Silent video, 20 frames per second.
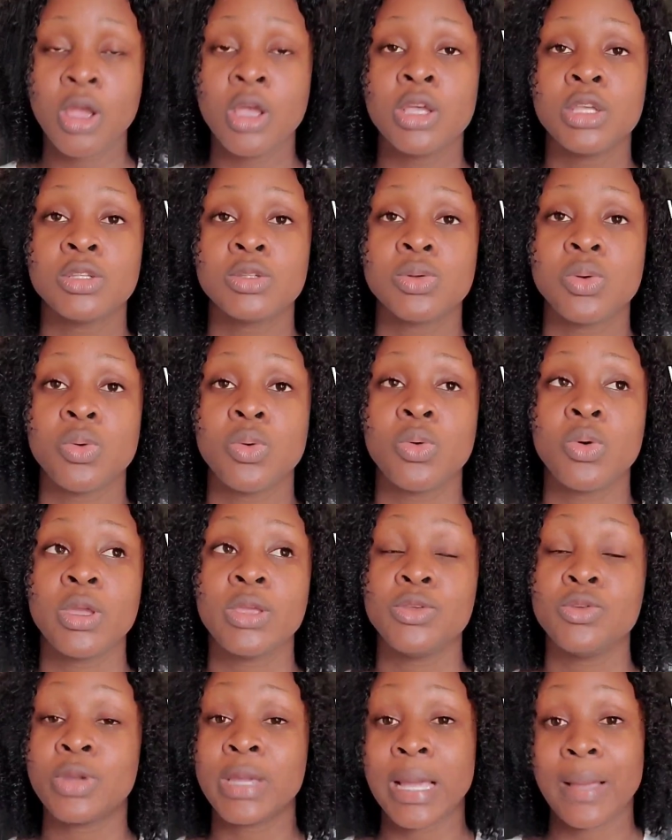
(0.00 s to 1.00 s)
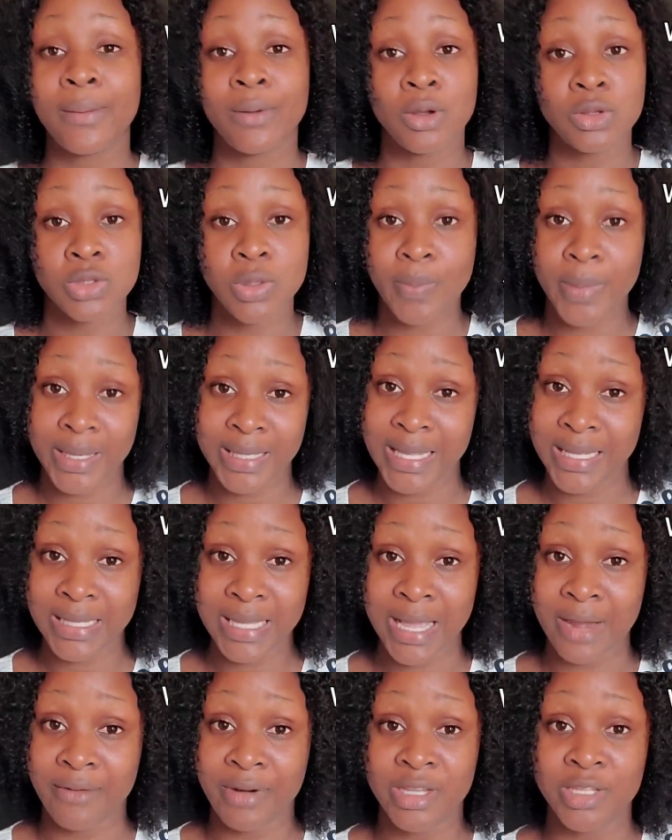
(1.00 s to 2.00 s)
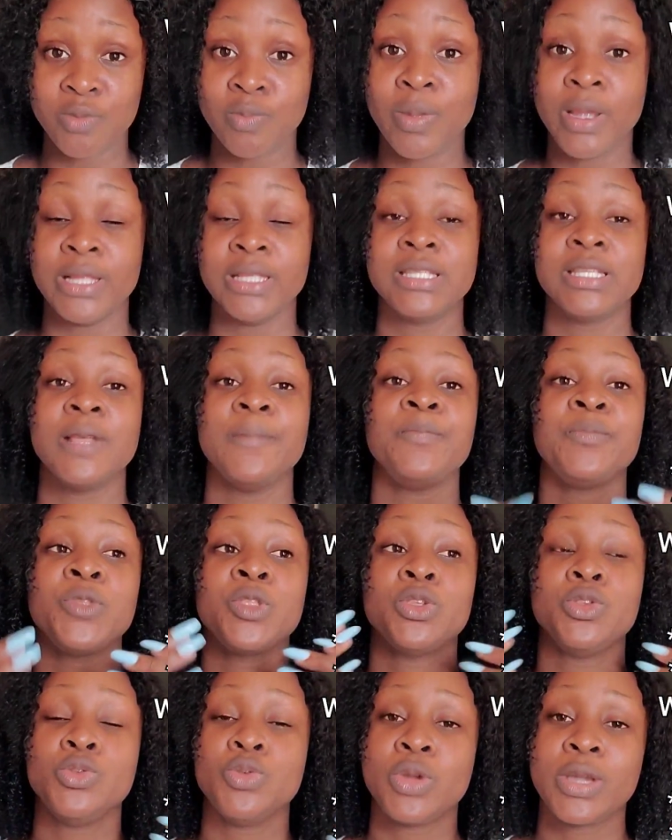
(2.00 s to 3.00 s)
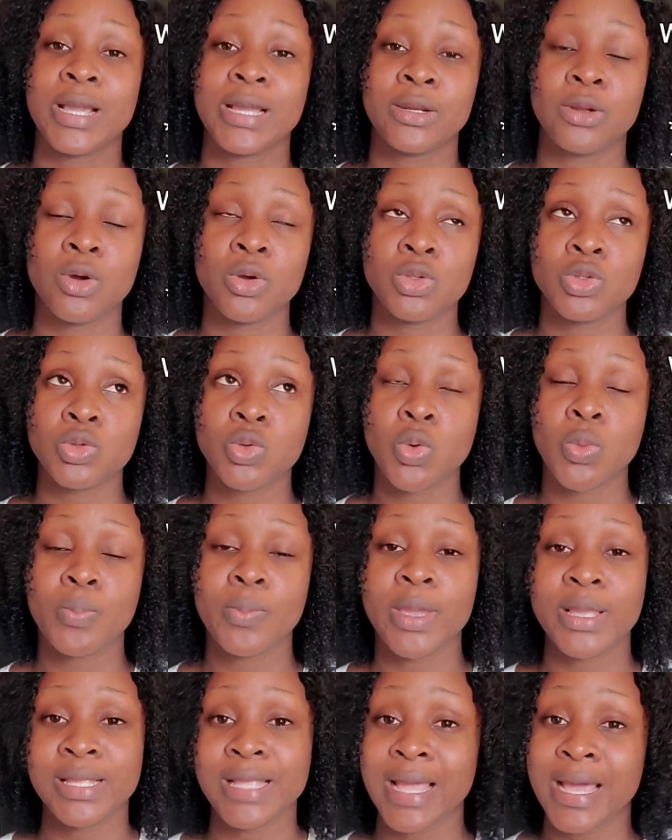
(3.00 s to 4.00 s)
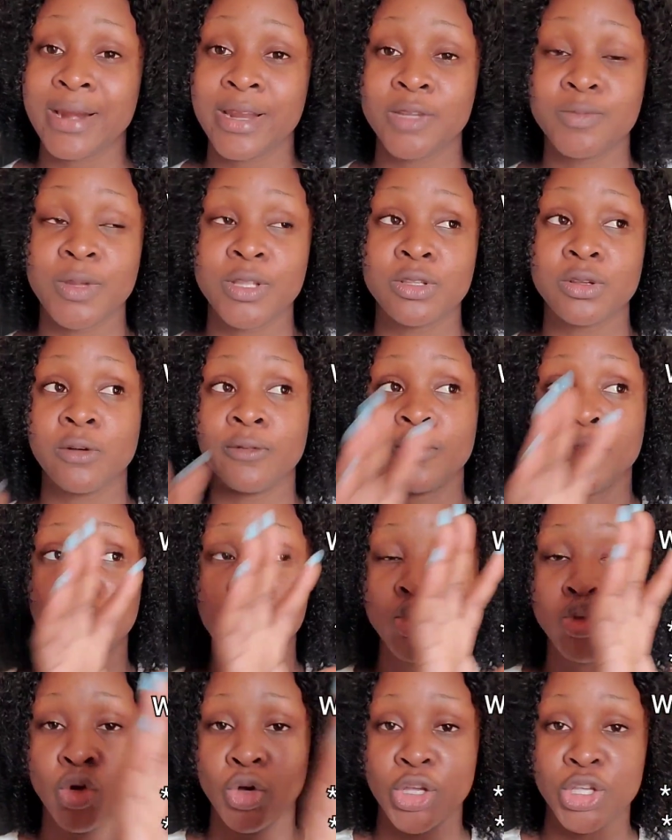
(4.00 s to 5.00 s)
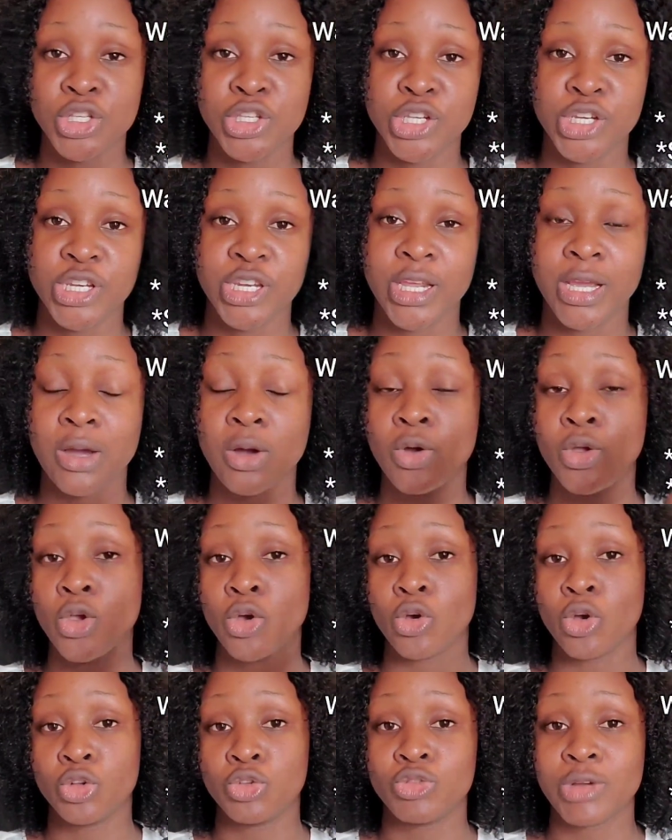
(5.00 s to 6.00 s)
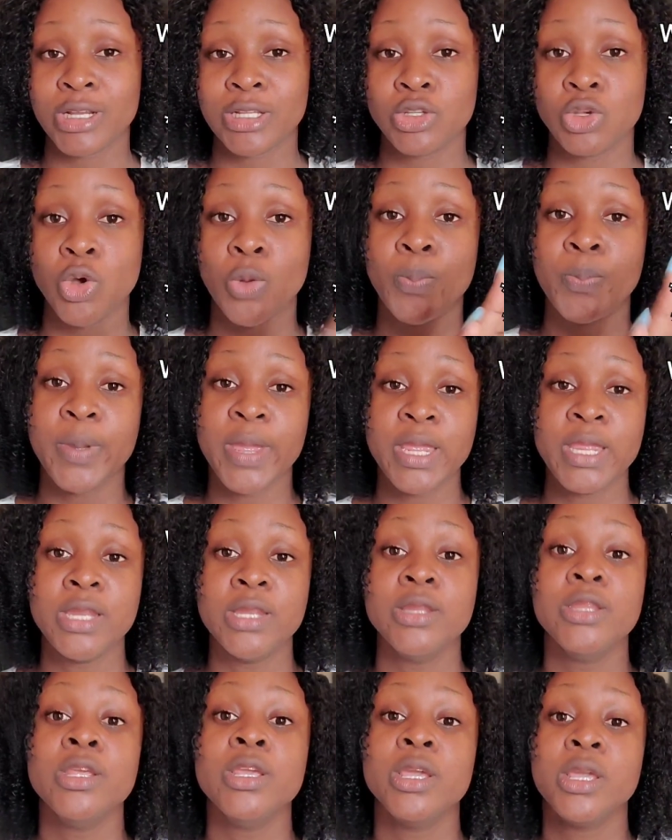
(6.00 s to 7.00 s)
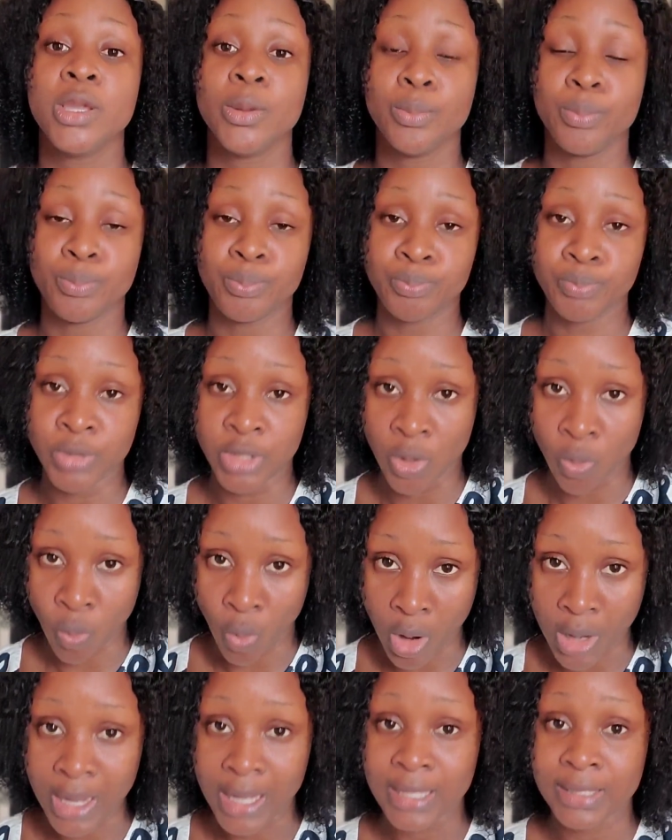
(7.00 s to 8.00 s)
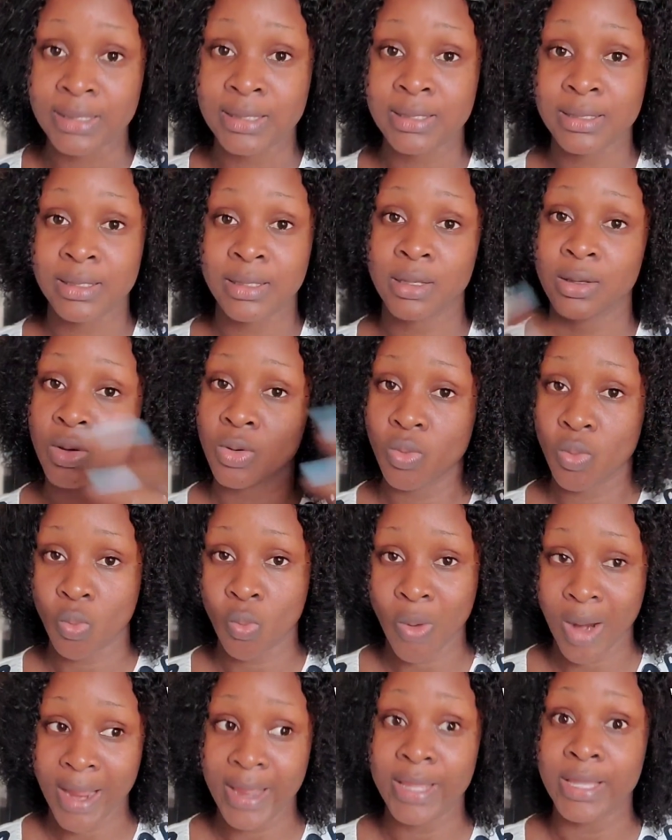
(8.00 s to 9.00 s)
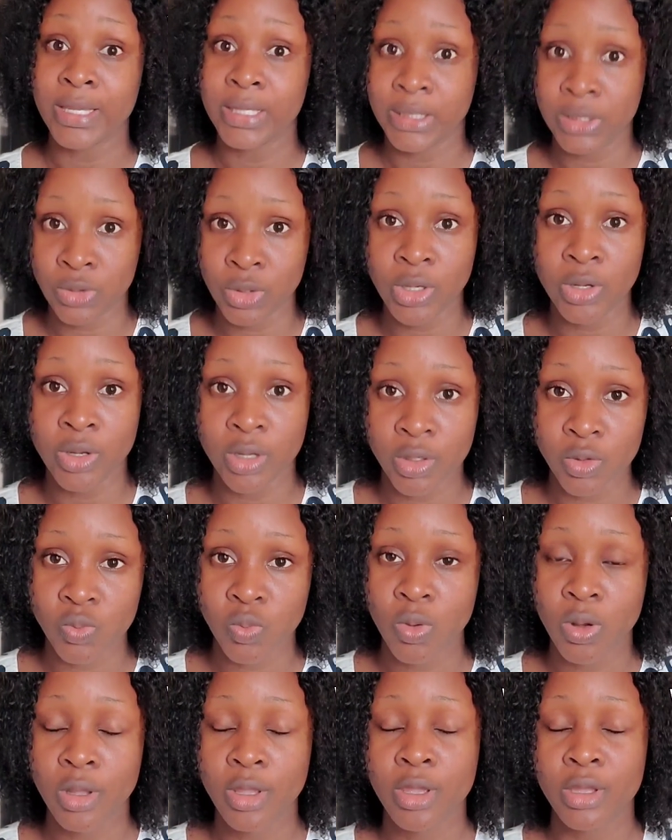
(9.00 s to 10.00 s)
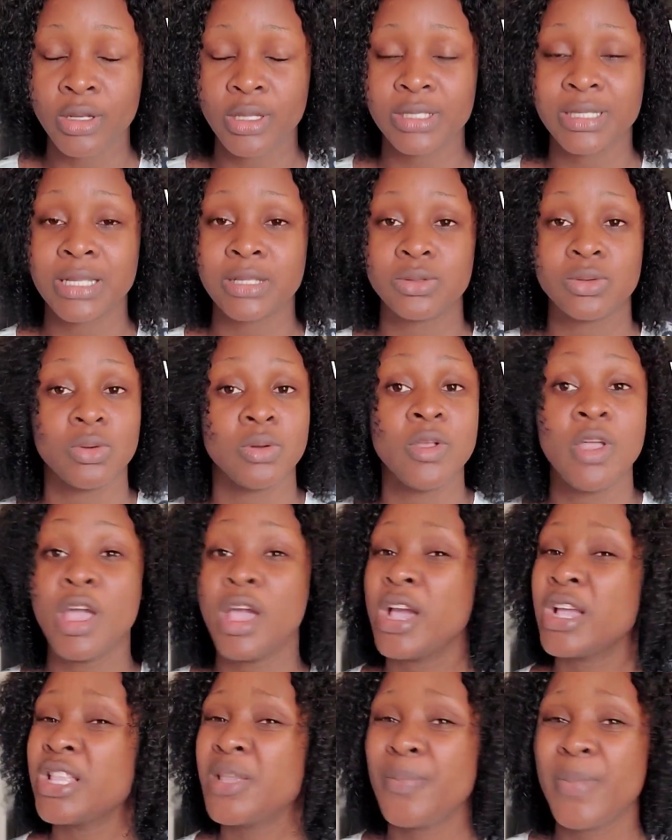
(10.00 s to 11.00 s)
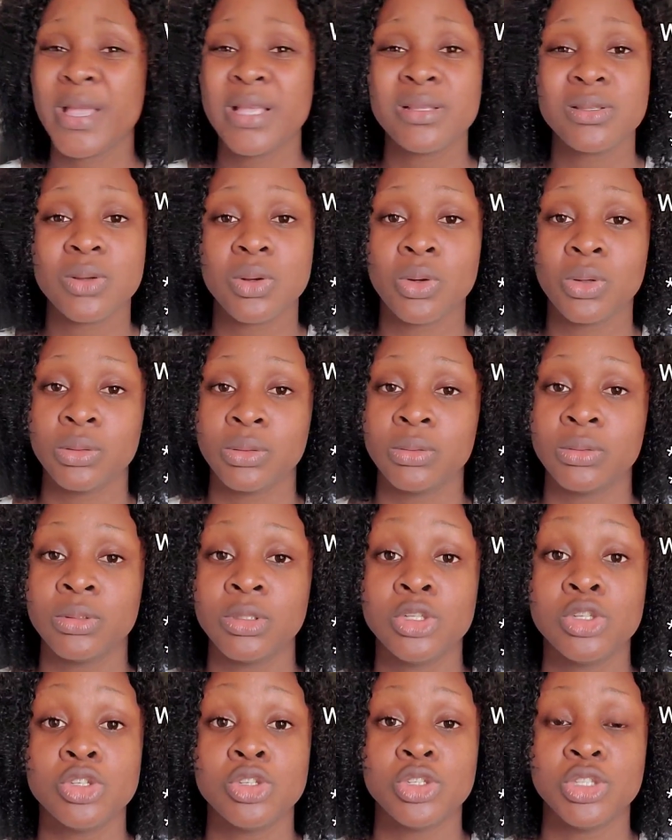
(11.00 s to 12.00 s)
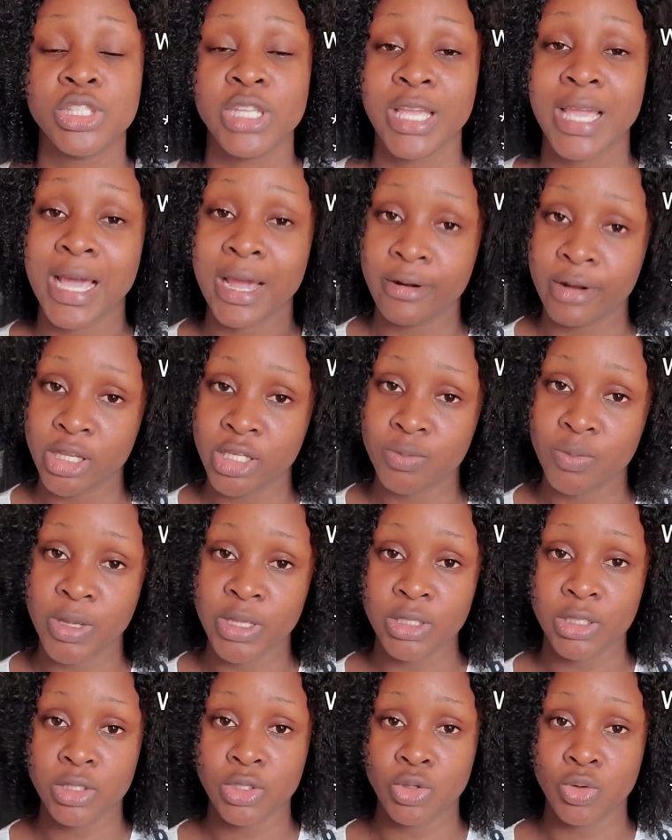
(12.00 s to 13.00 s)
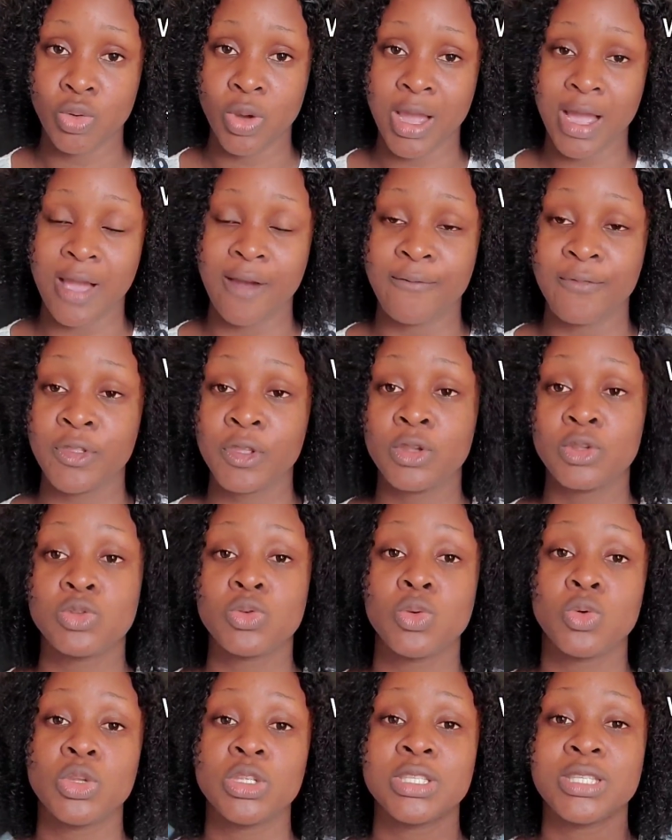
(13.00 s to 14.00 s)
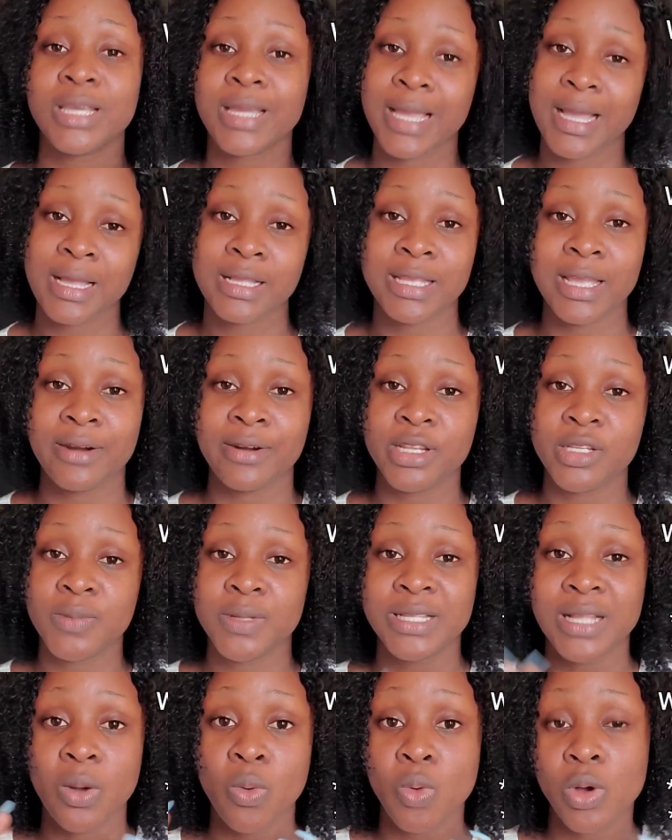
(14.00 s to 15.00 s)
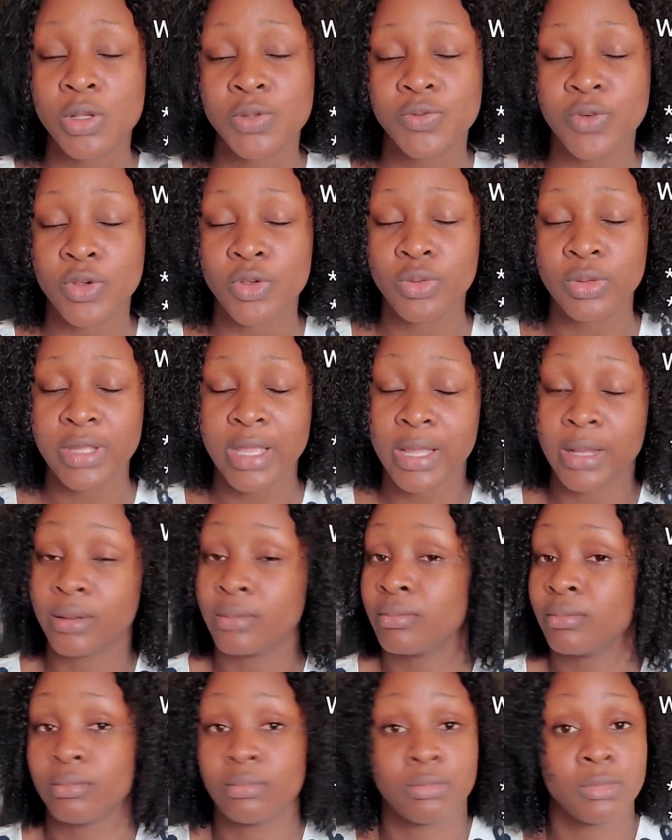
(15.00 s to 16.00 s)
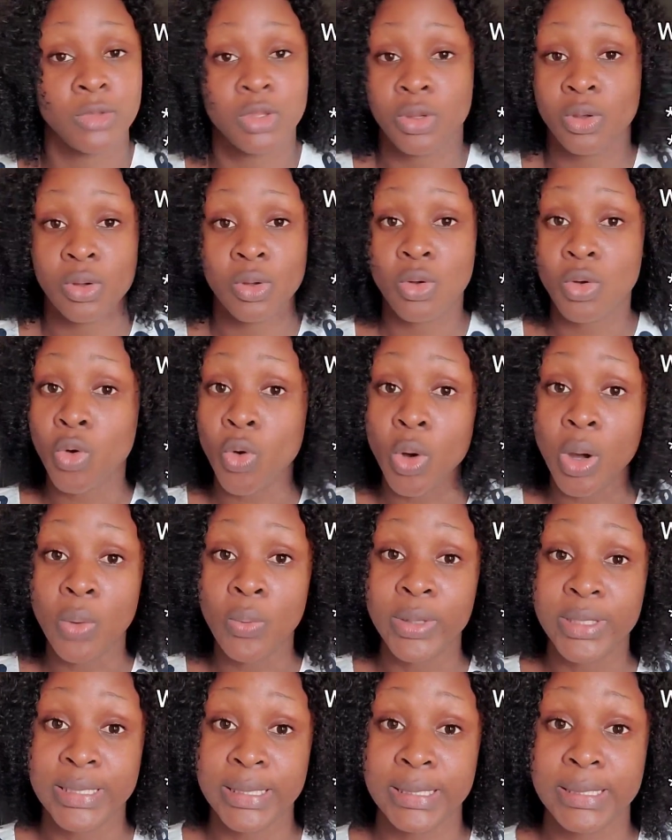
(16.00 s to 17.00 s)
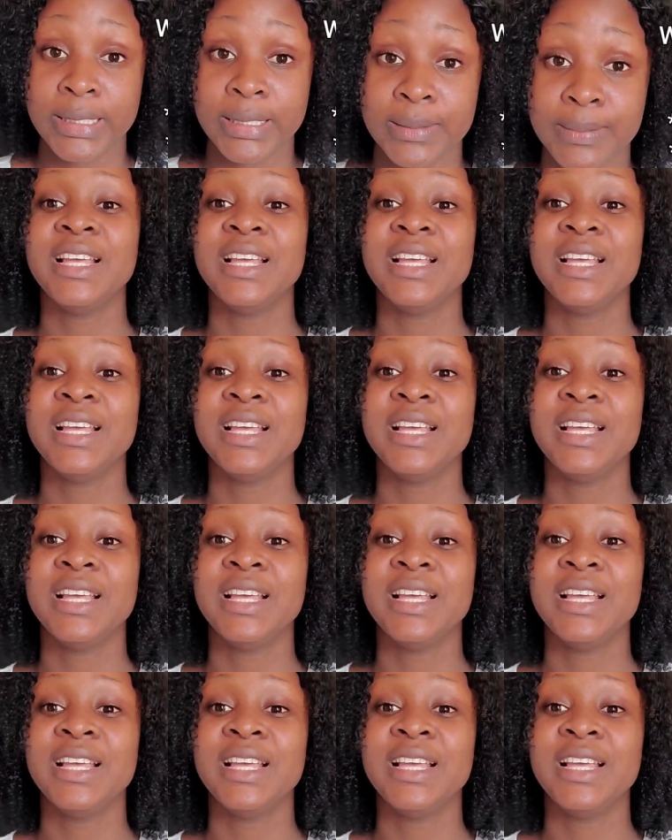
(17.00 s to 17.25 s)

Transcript: So you can also make that arrangement. You can also make the arrangement of your engineer or your contractor paying the workers while he's doing his work. You understand? So it depends on the arrangement you have. So check out the arrangement that works for you, then go on with it.